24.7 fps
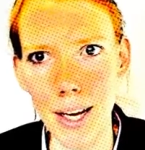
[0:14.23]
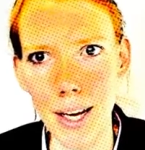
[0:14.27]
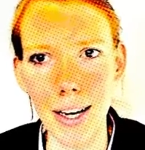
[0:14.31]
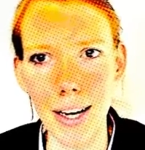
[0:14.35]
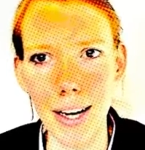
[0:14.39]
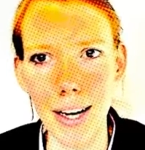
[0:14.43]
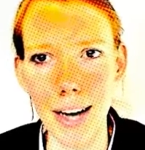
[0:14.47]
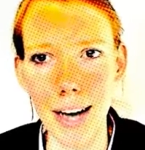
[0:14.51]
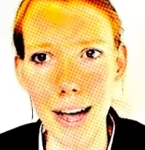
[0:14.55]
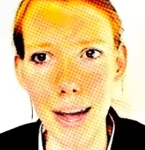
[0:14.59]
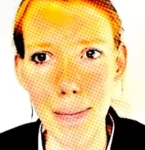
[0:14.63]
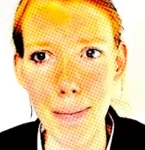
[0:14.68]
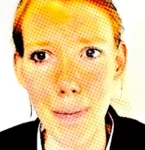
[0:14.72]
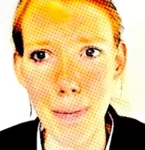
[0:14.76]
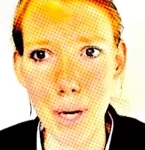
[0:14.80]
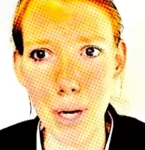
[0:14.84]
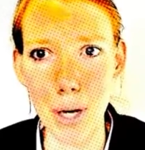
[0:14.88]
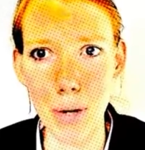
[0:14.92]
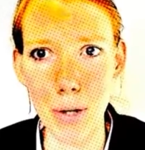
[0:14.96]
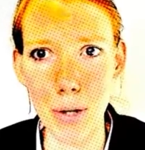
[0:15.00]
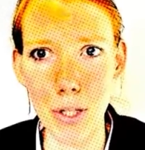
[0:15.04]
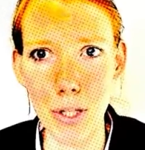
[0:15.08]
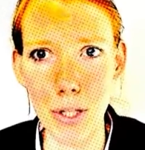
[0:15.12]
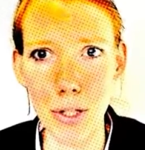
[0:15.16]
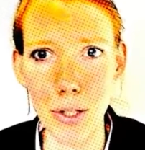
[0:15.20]
I am
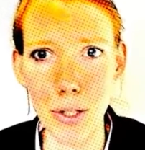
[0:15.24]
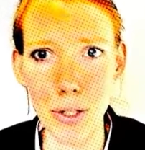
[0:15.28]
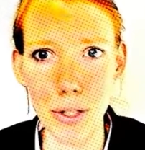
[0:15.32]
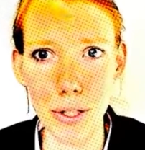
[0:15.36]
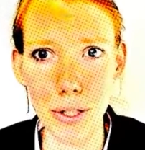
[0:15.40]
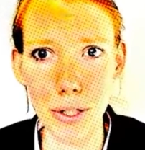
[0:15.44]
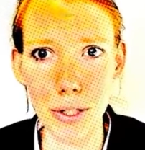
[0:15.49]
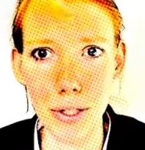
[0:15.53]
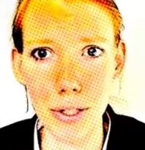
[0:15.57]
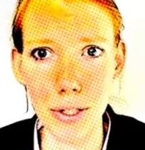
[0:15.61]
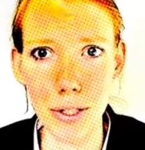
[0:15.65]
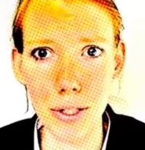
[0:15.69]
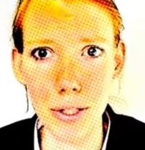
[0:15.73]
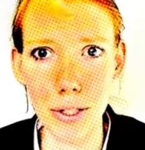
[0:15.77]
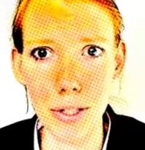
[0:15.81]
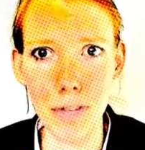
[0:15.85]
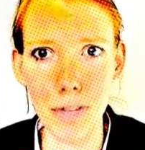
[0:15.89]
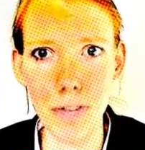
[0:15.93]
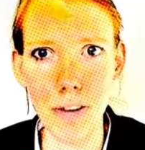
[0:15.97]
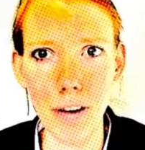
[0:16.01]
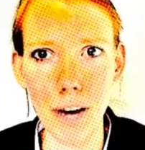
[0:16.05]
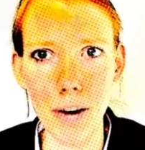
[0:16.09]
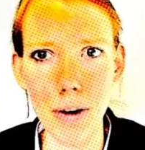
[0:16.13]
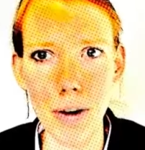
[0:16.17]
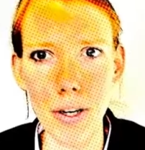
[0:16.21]
Coach Costas, the
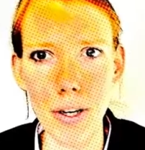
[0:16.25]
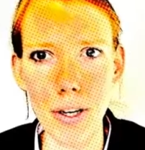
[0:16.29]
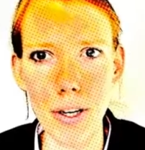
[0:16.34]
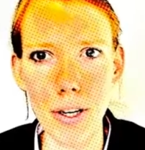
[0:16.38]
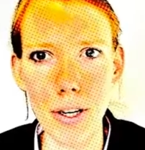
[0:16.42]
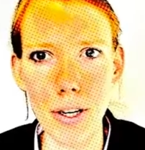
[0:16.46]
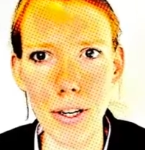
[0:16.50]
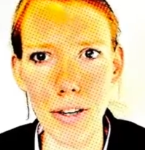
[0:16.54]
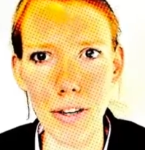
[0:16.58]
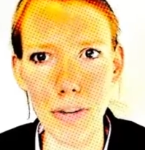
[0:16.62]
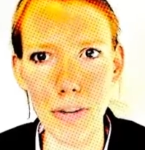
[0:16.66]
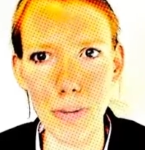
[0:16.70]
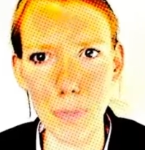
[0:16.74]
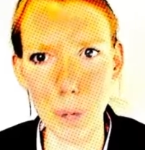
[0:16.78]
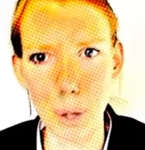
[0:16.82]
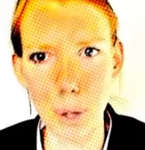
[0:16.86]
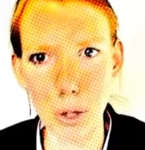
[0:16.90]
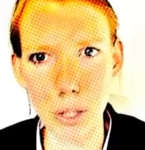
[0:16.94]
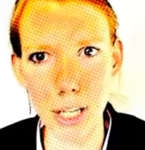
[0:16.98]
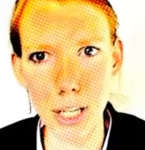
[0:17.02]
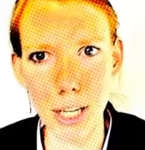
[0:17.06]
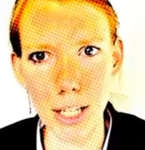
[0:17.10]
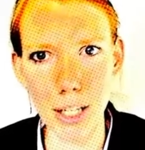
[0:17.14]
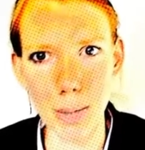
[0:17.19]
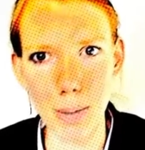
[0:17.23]
founder of
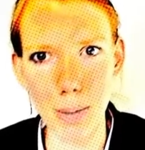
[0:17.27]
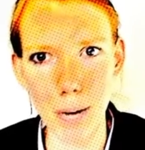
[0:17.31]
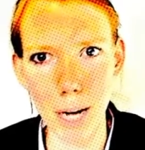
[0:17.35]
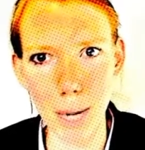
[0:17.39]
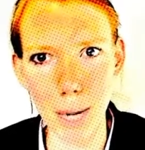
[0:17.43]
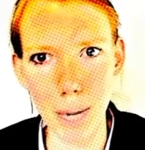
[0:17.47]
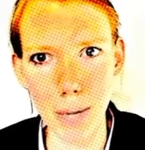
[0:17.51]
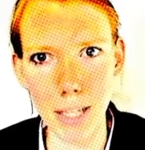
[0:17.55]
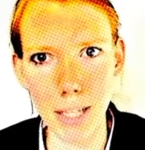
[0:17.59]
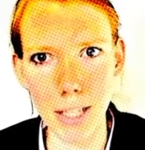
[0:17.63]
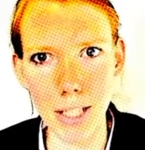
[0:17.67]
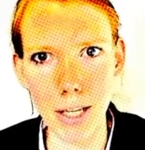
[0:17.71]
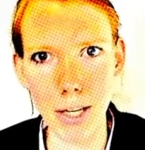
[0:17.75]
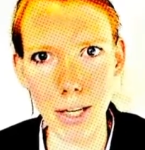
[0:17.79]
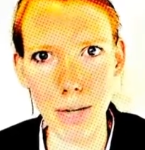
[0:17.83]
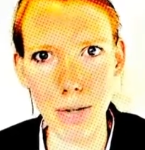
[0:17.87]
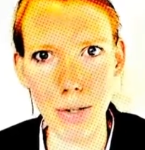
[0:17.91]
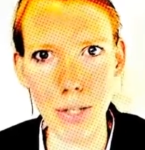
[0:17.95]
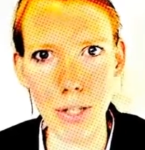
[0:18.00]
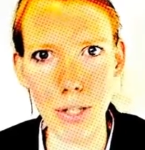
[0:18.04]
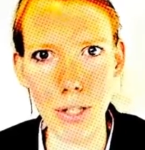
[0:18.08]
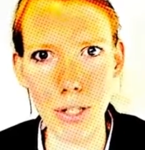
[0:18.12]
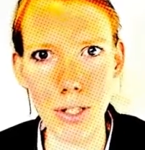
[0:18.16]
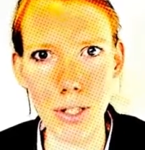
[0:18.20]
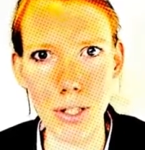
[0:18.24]
Postnatal Back Pain
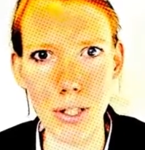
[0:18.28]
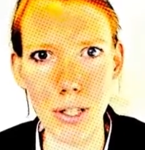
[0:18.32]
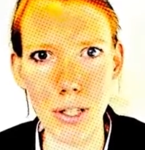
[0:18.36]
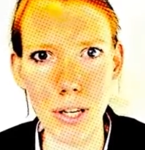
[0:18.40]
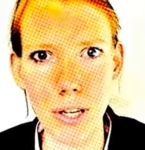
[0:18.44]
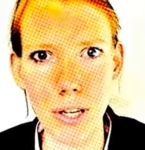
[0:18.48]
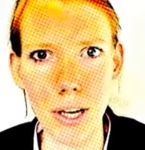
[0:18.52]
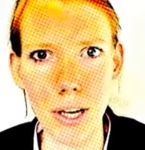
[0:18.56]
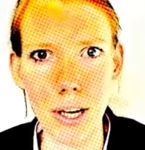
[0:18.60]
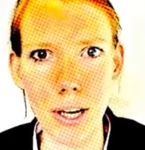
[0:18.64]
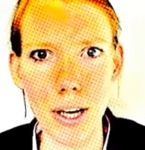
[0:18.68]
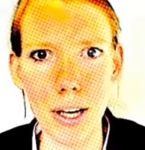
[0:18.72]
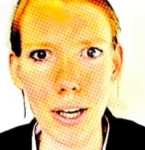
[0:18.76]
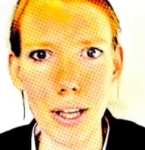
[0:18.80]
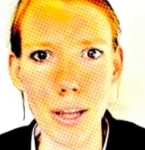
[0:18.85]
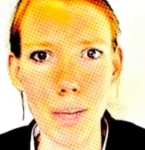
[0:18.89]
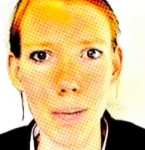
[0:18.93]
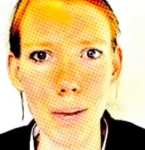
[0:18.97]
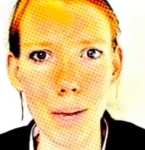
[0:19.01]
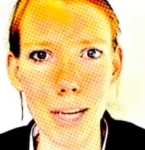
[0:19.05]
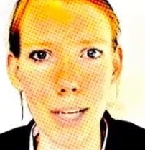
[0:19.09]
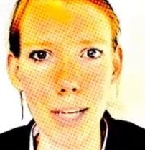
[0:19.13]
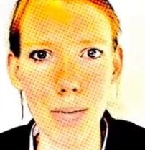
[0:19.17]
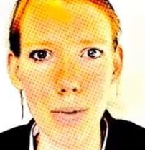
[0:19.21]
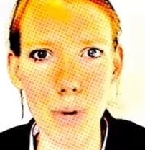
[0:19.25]
Solutions, the
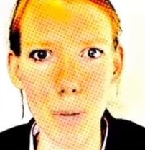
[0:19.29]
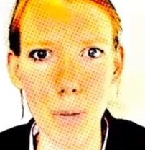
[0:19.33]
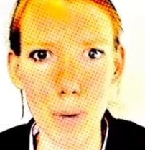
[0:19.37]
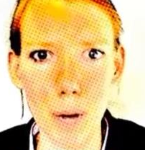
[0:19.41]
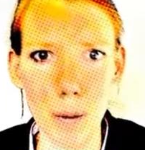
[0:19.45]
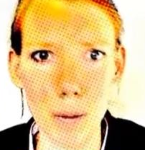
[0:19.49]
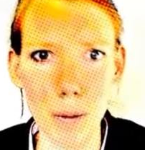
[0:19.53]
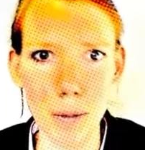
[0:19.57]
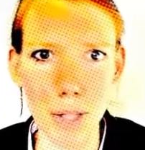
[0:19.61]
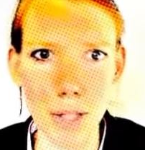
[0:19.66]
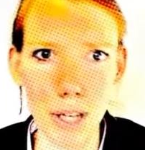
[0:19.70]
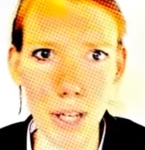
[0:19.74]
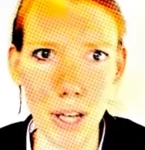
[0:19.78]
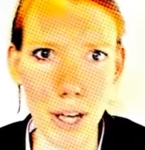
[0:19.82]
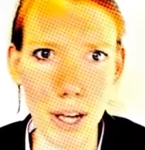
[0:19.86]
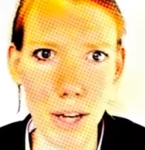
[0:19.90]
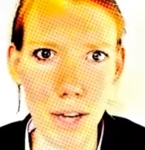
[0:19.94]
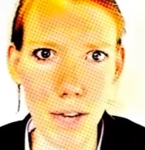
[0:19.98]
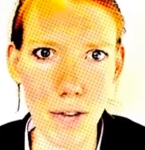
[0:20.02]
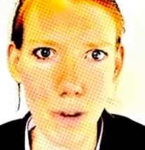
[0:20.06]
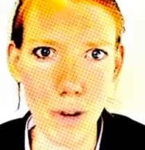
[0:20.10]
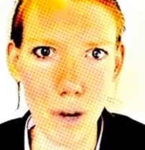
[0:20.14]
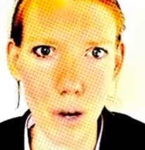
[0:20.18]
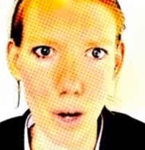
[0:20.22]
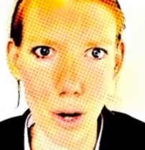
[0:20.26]
place where moms turn
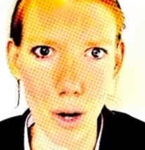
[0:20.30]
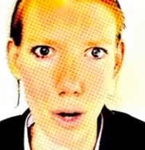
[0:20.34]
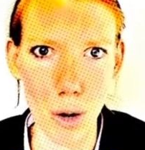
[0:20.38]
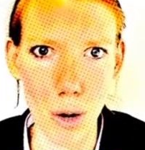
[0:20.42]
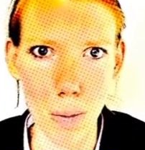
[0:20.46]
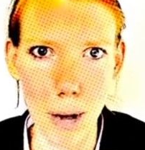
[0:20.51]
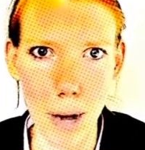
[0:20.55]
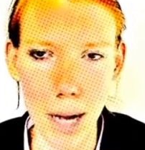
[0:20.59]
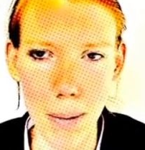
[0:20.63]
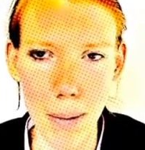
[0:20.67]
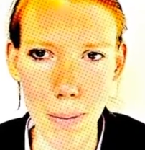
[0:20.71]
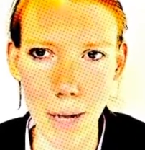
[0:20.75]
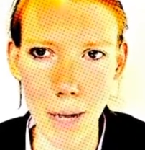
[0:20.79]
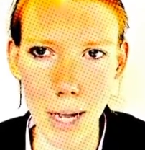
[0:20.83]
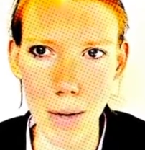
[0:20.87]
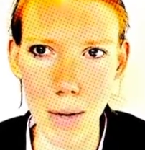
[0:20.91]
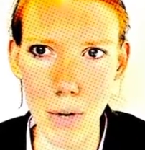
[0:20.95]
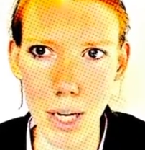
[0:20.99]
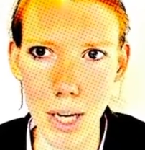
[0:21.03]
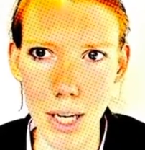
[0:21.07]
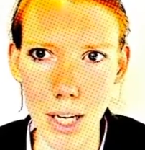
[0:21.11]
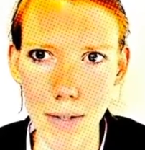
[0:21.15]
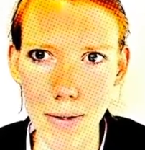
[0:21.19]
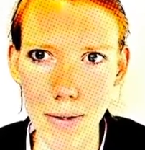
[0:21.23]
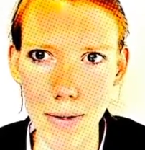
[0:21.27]
for lower back pain
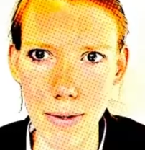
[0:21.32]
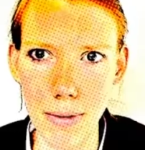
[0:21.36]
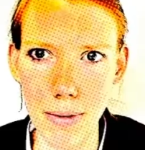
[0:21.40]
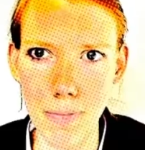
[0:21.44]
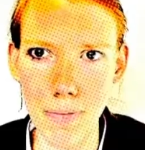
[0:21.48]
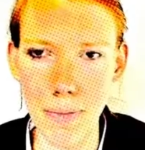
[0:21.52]
relief.